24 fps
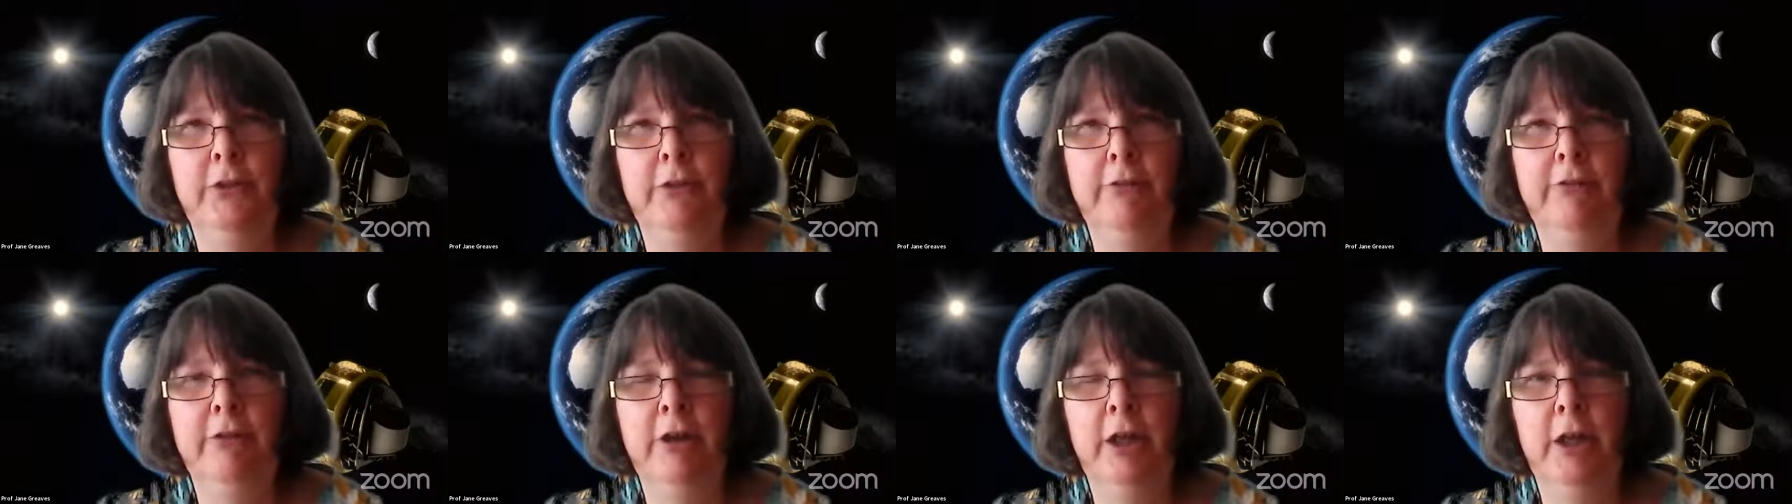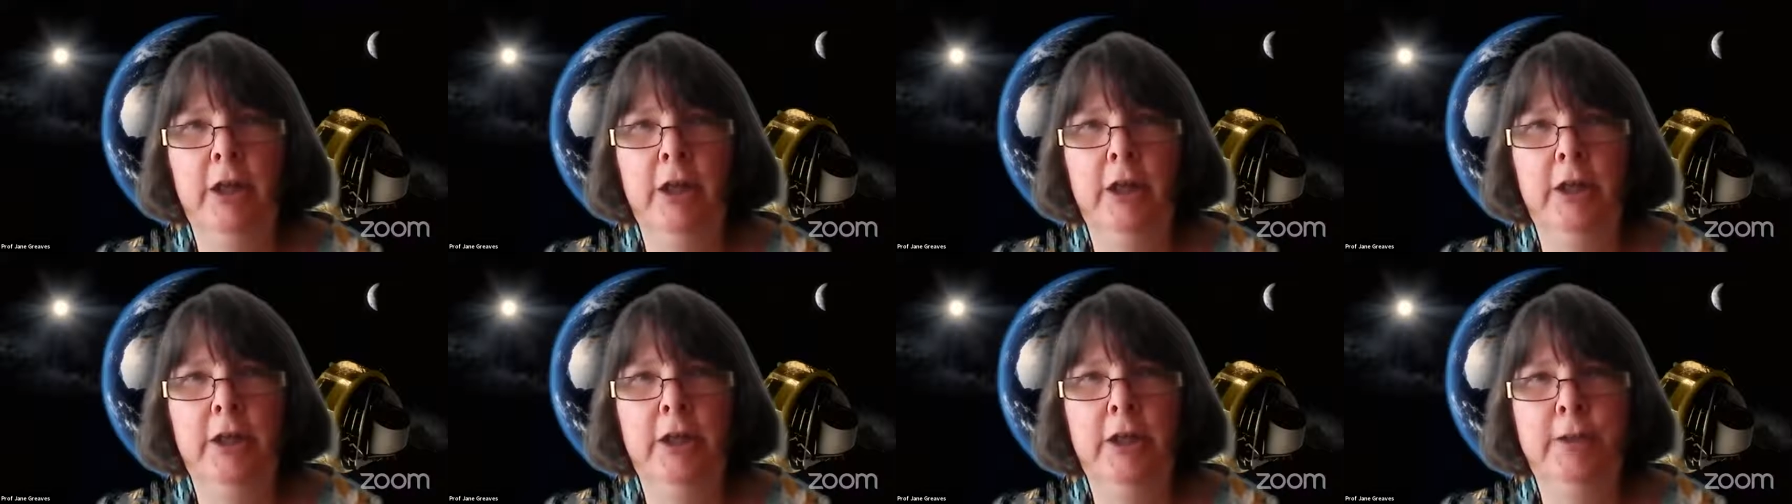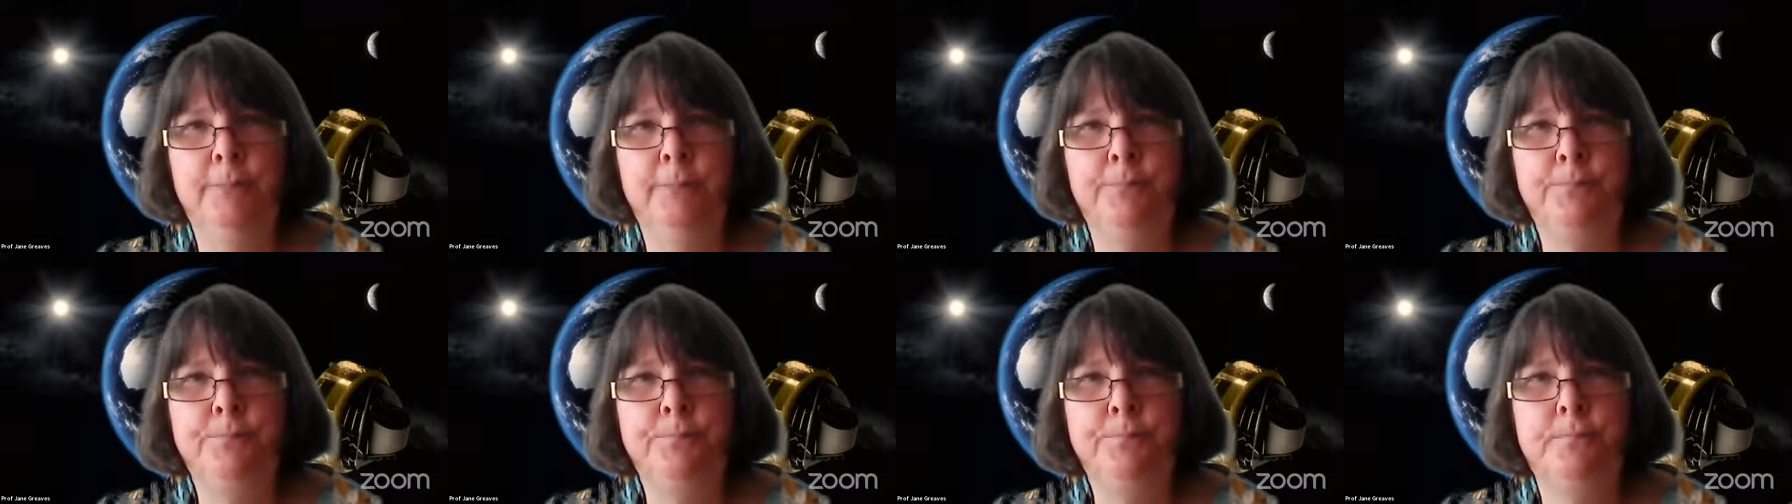There
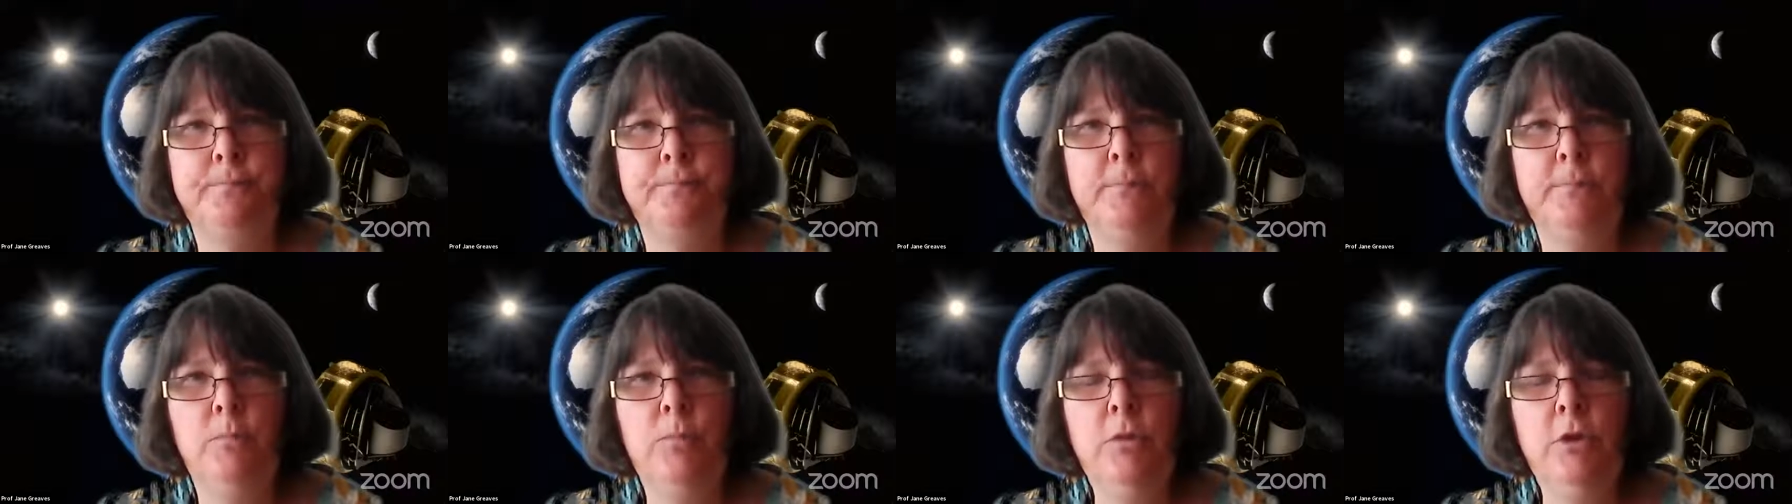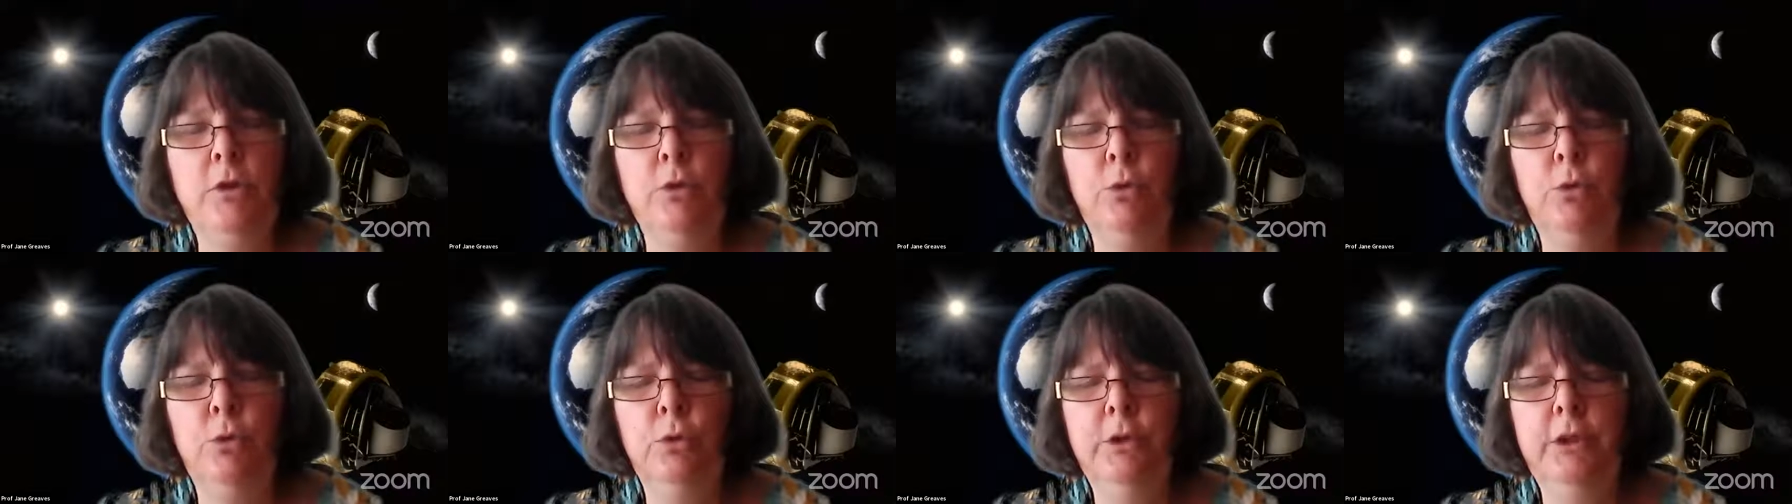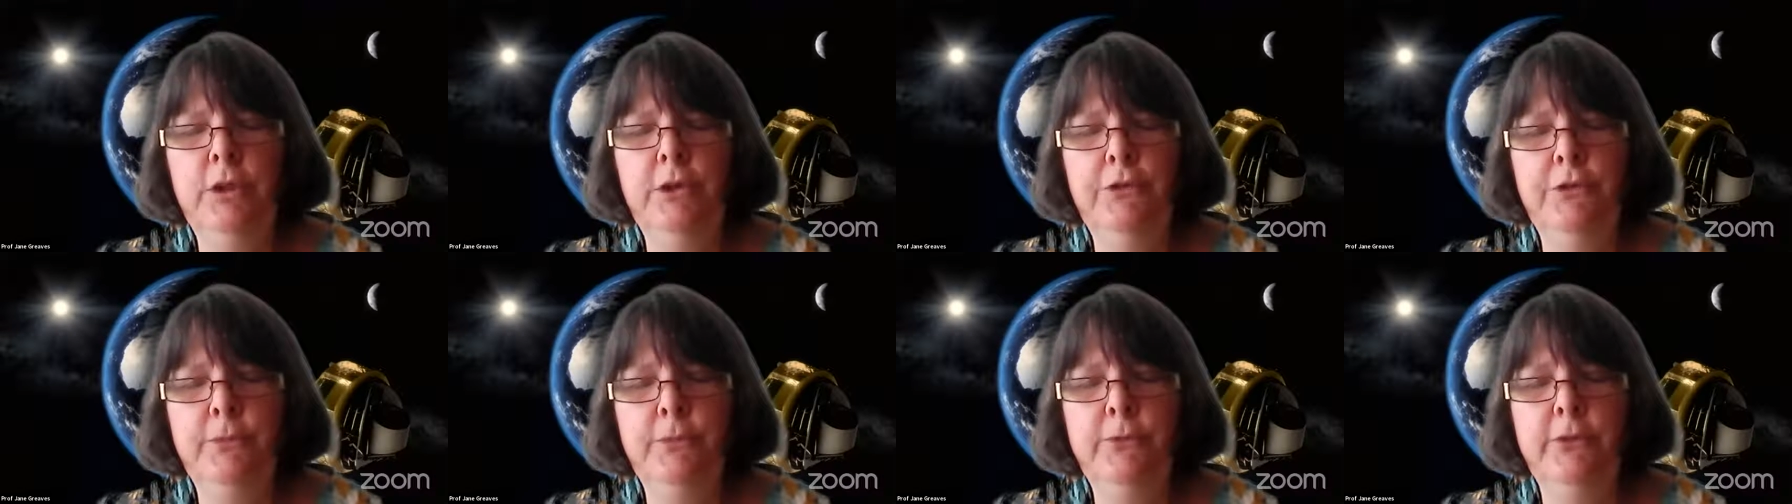are
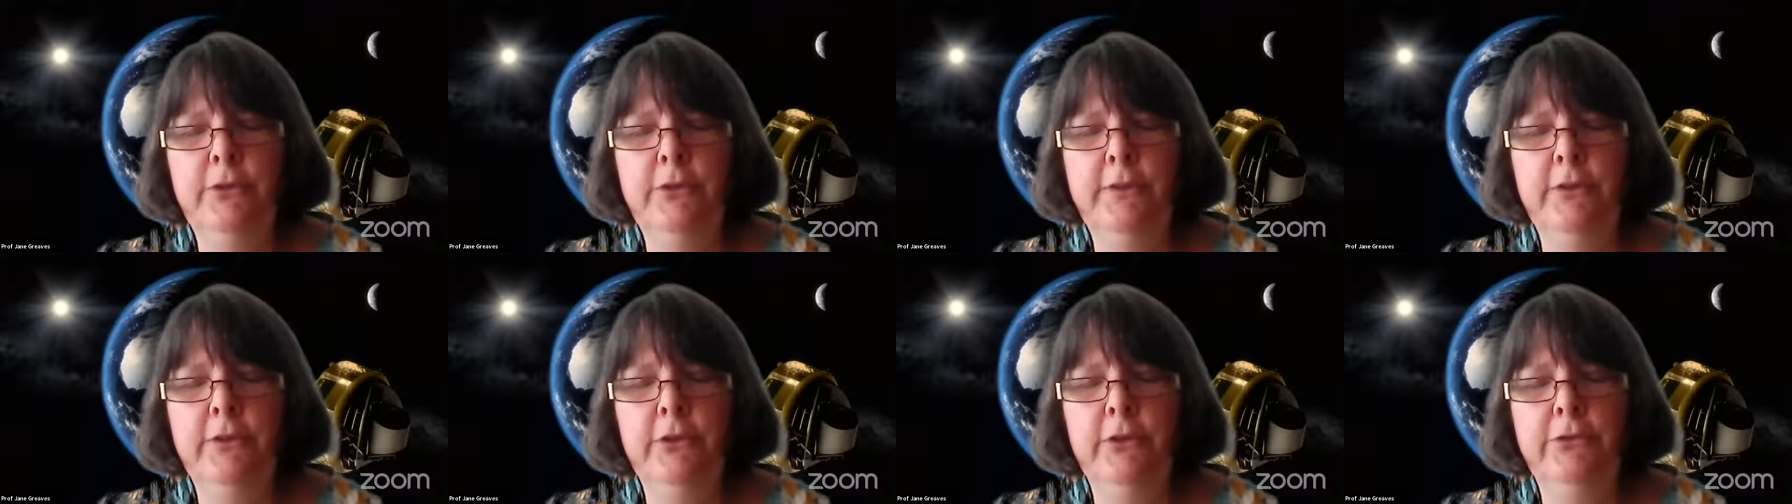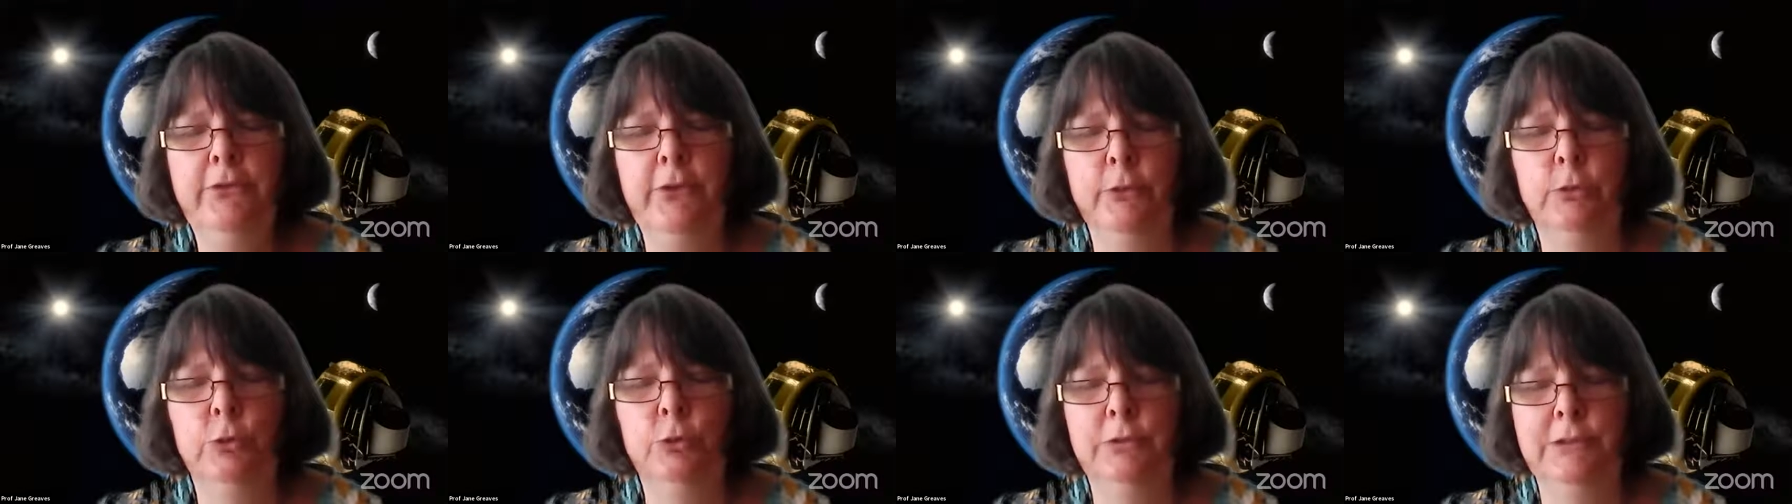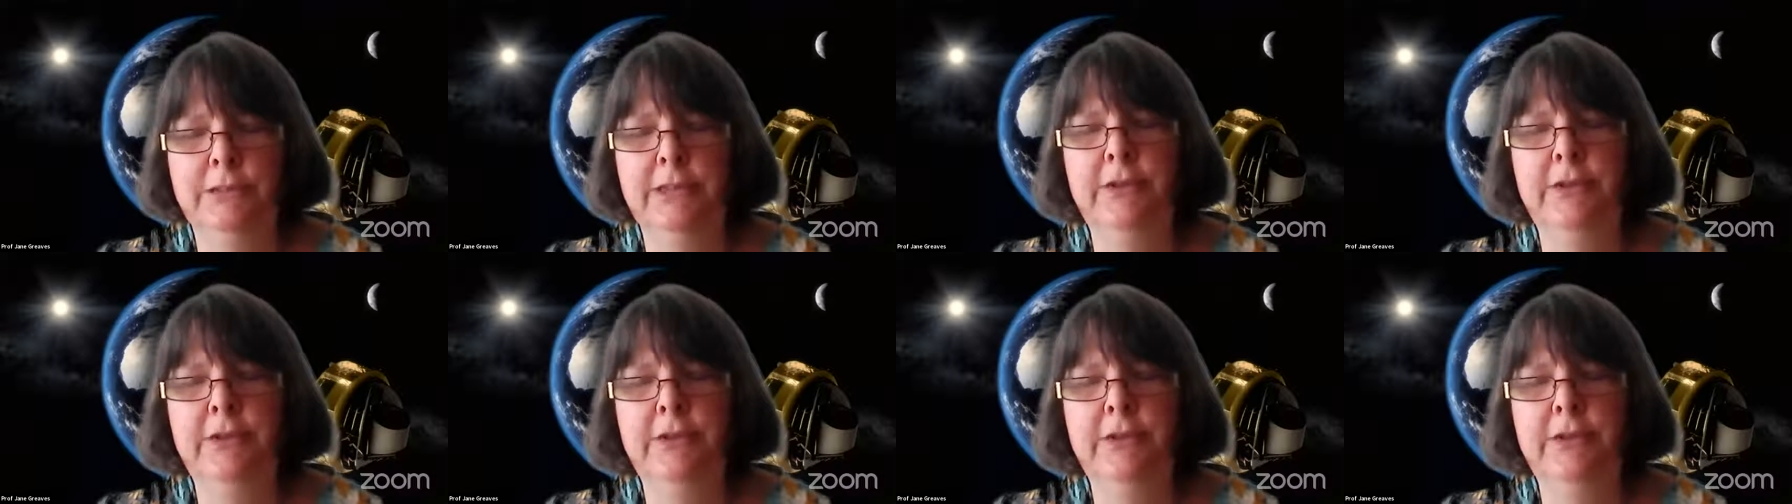organisms in the so-called